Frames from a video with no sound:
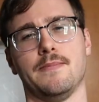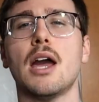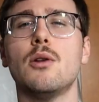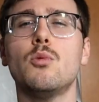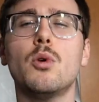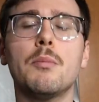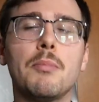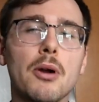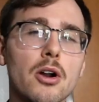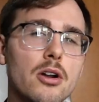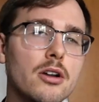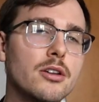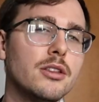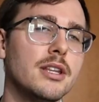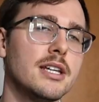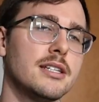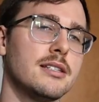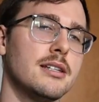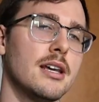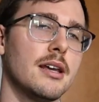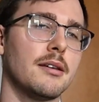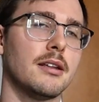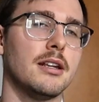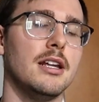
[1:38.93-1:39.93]
And we're borrowing
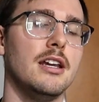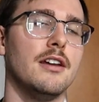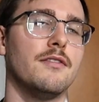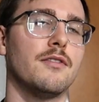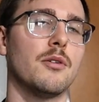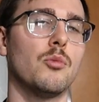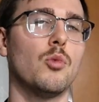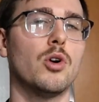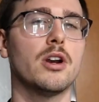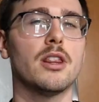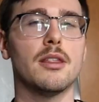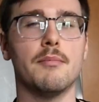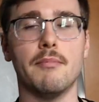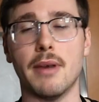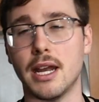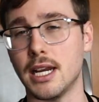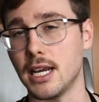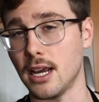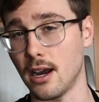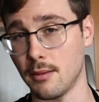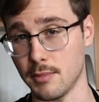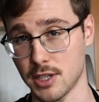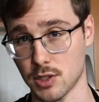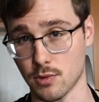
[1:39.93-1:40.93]
this technique from one of the
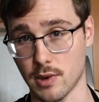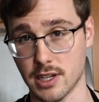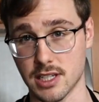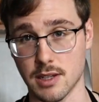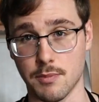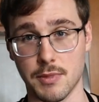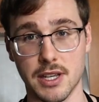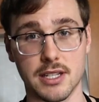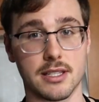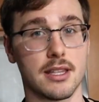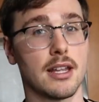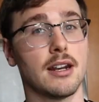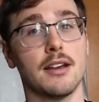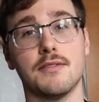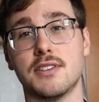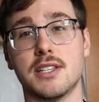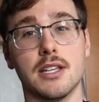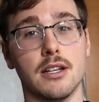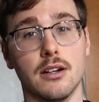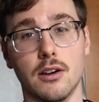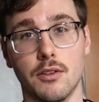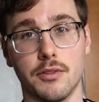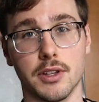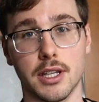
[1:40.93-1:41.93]
many hummus recipes that I've
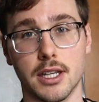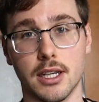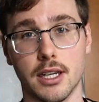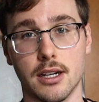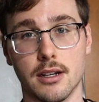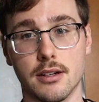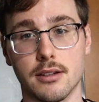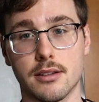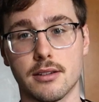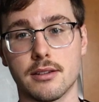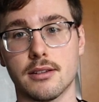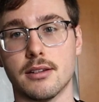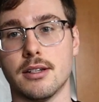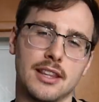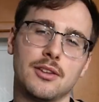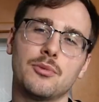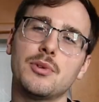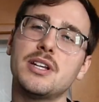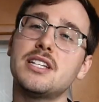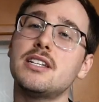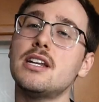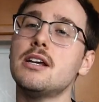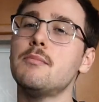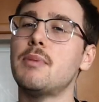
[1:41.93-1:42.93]
seen over the years. And
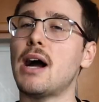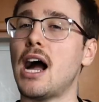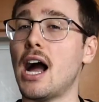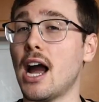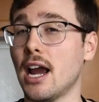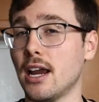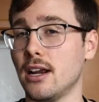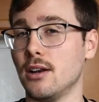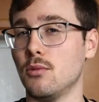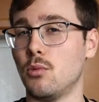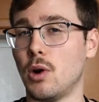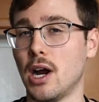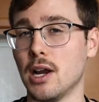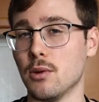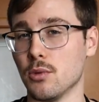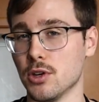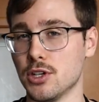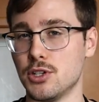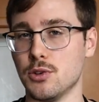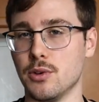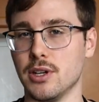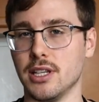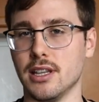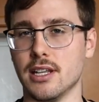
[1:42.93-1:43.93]
the reasoning behind why
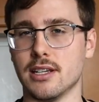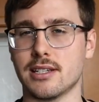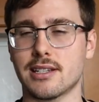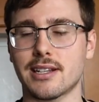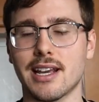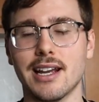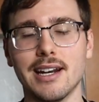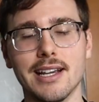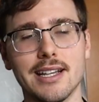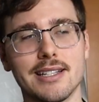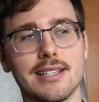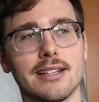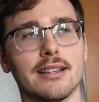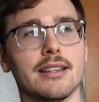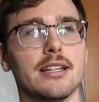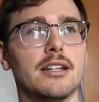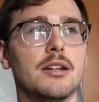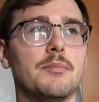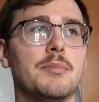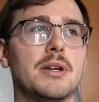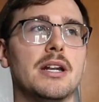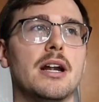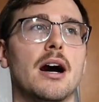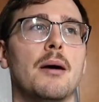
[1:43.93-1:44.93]
we're doing this kind of gets a
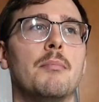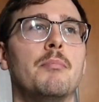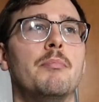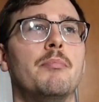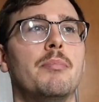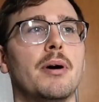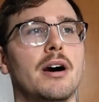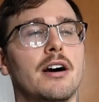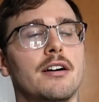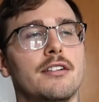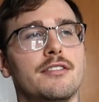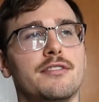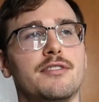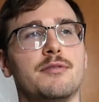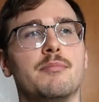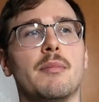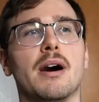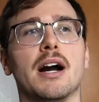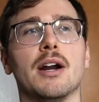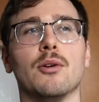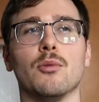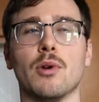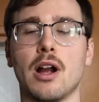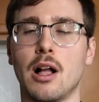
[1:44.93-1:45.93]
little bit above
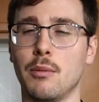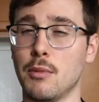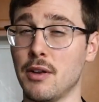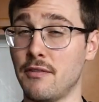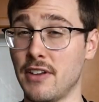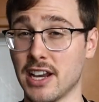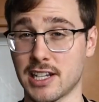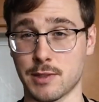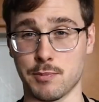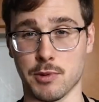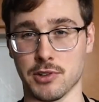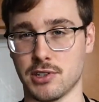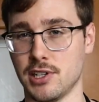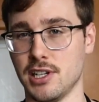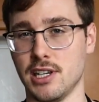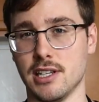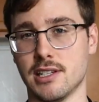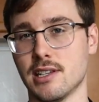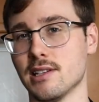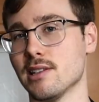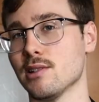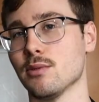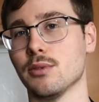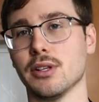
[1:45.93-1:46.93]
my realm of
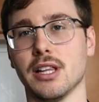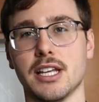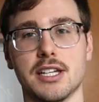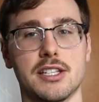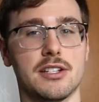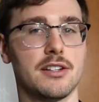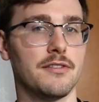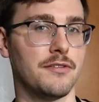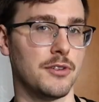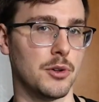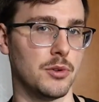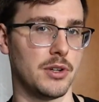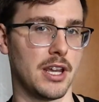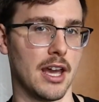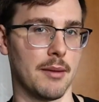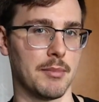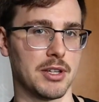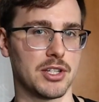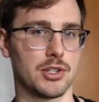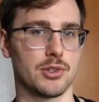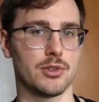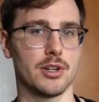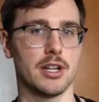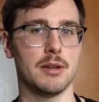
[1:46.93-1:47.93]
expertise as it relates to food
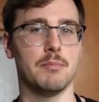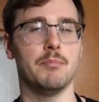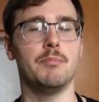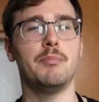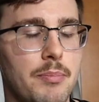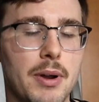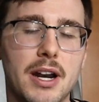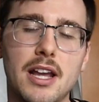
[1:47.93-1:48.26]
chemistry.